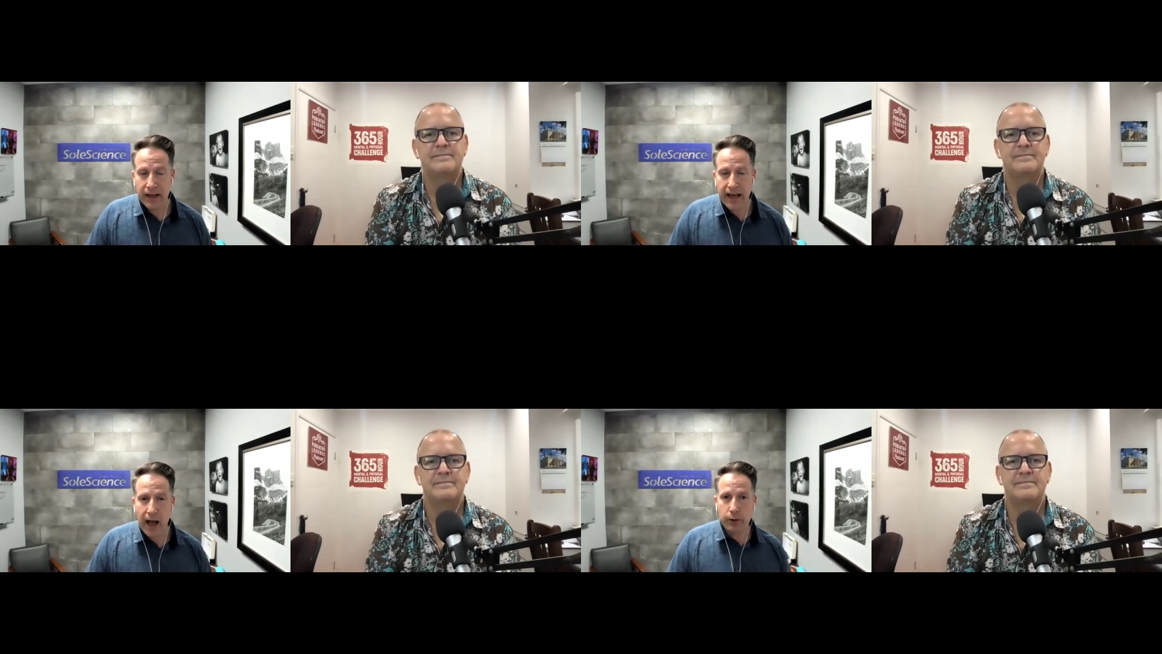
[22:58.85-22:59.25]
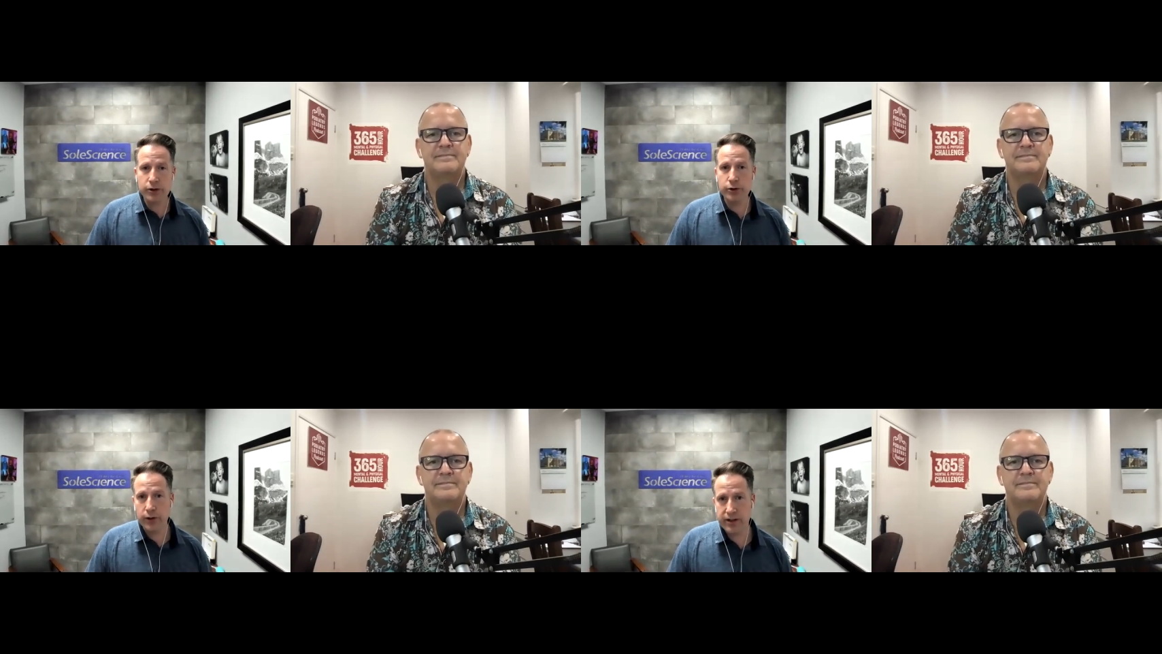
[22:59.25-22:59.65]
Speaker 1: And how
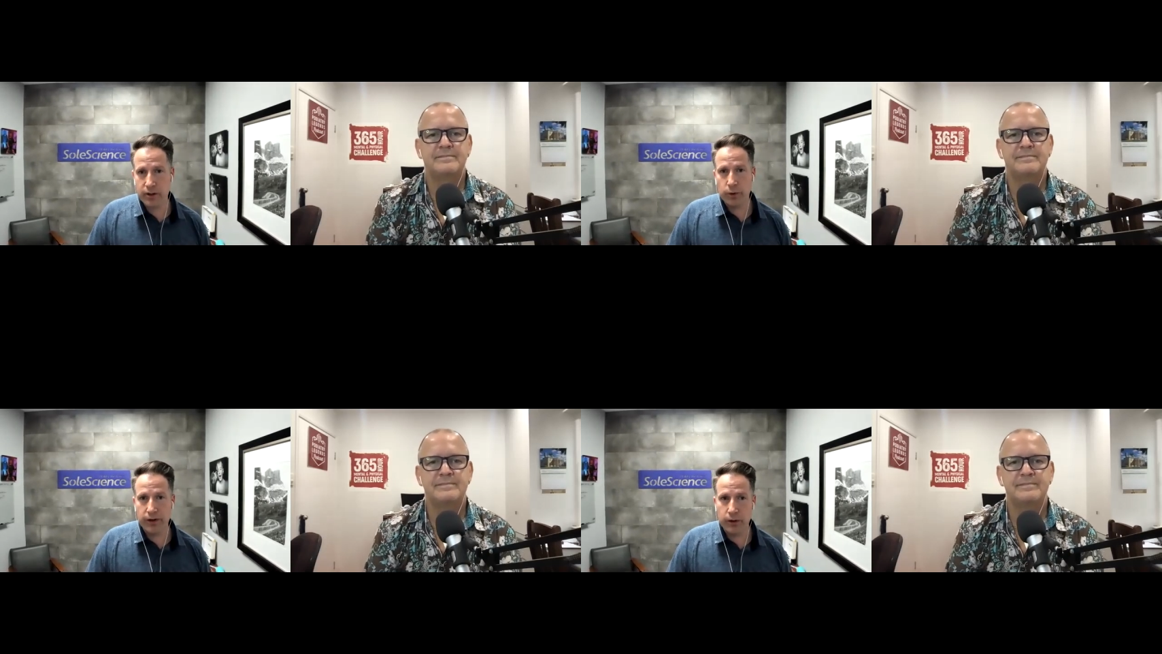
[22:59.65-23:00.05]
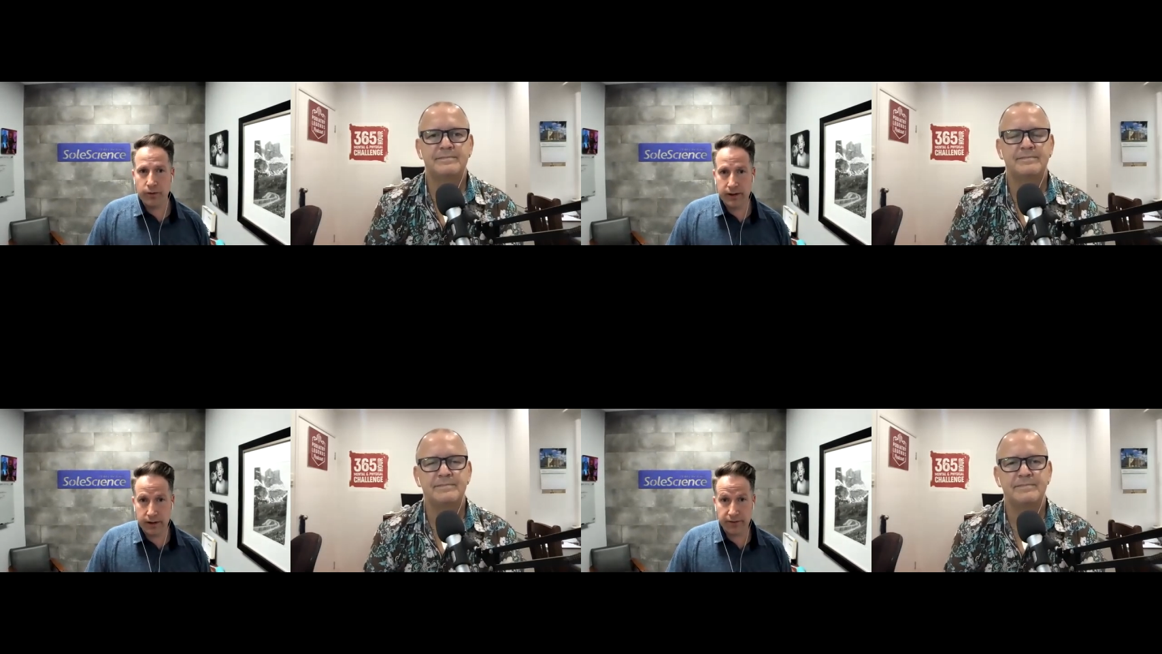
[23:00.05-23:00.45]
could you look someone in
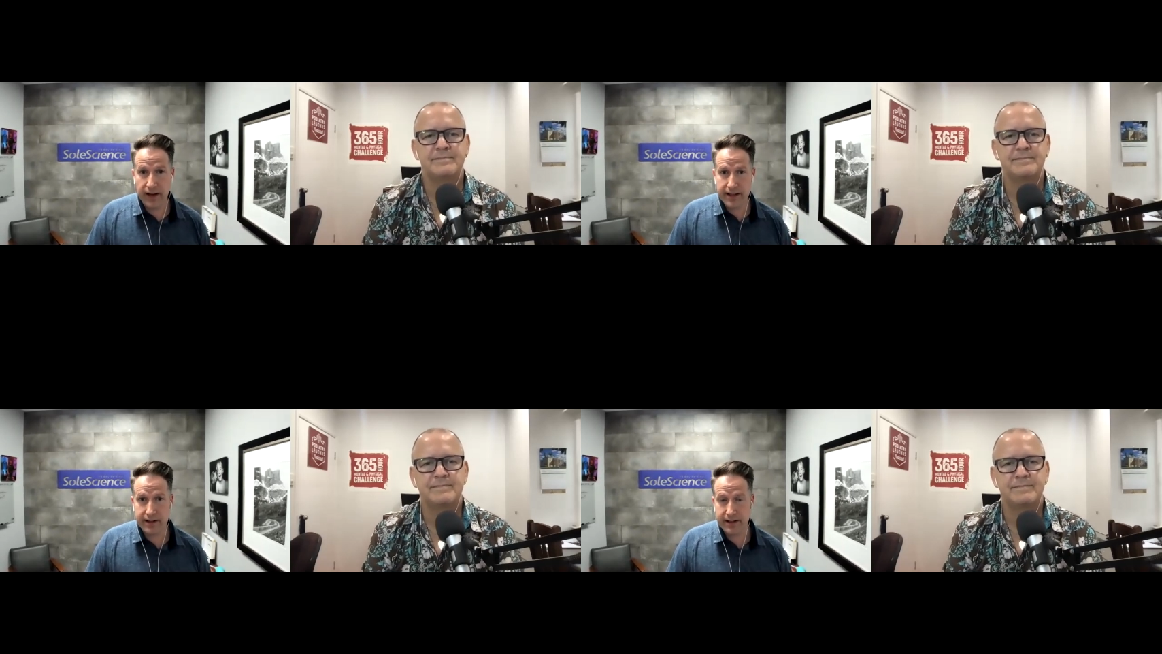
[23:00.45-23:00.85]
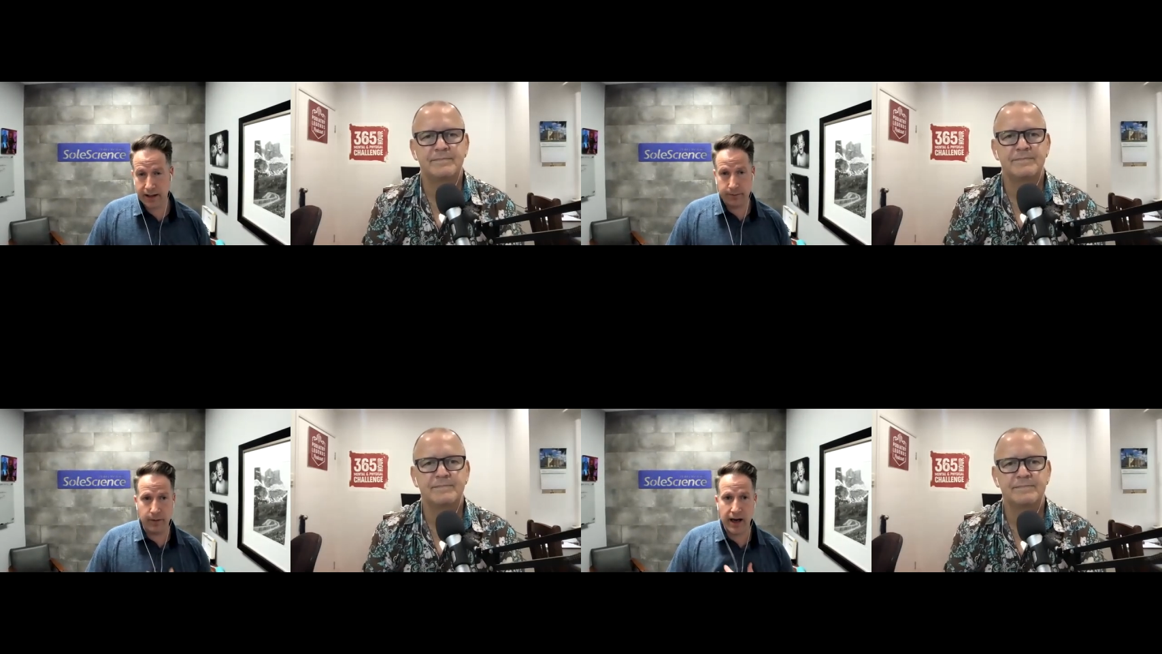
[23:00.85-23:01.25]
the, in the face and
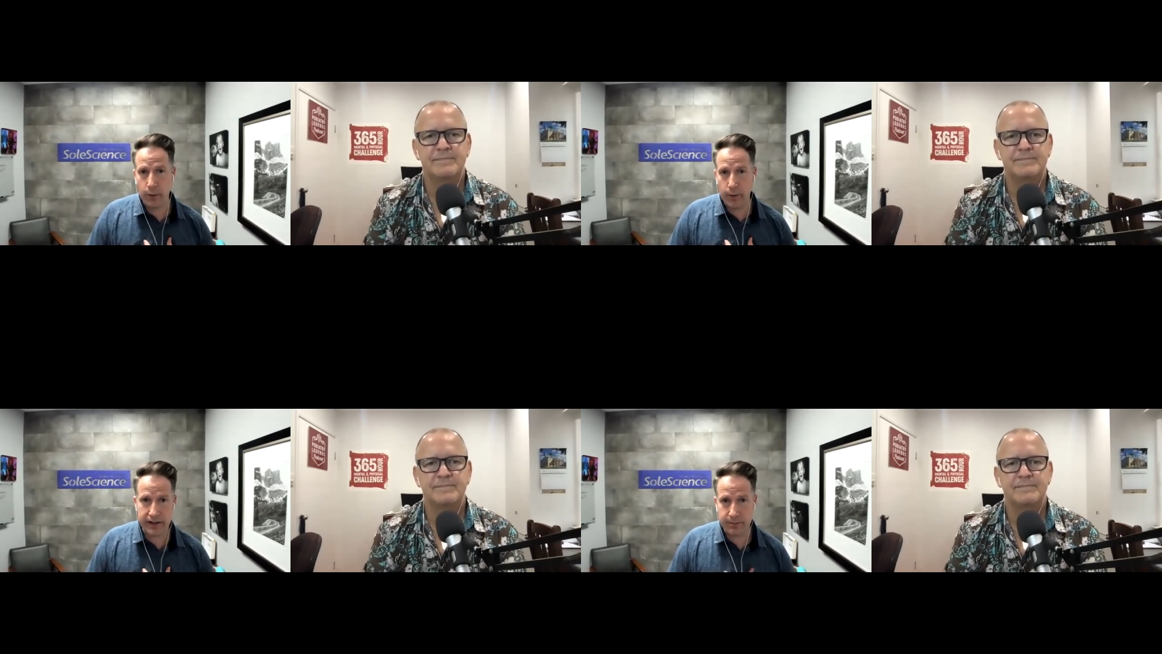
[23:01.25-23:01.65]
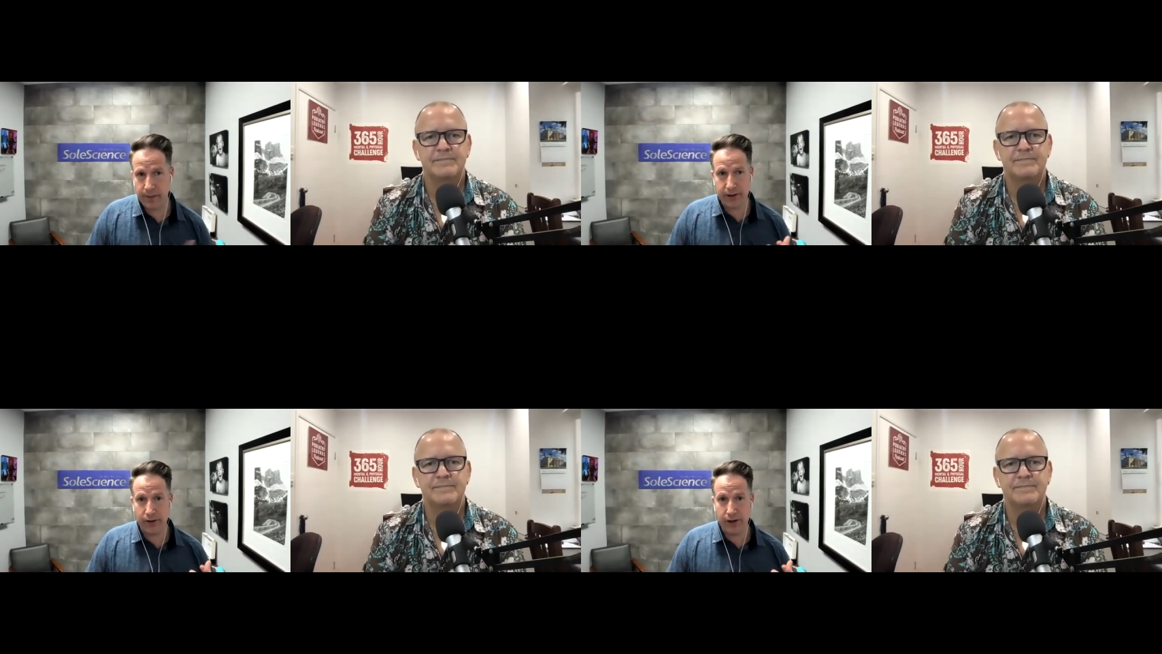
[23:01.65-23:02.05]
say, my way is
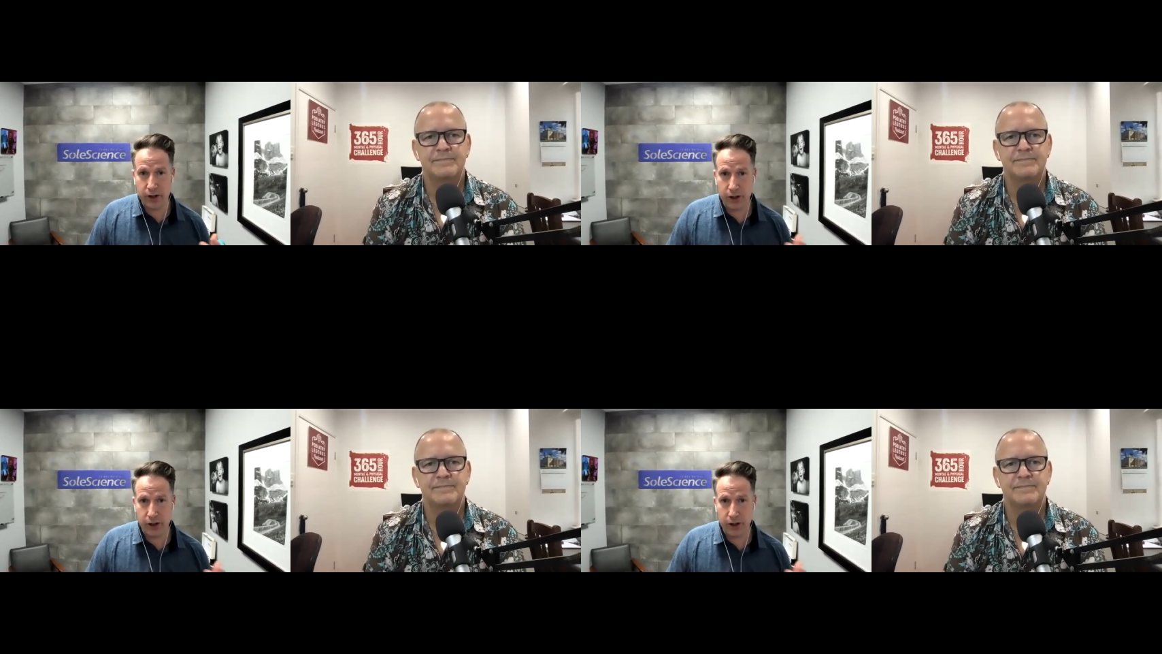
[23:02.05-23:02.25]
better than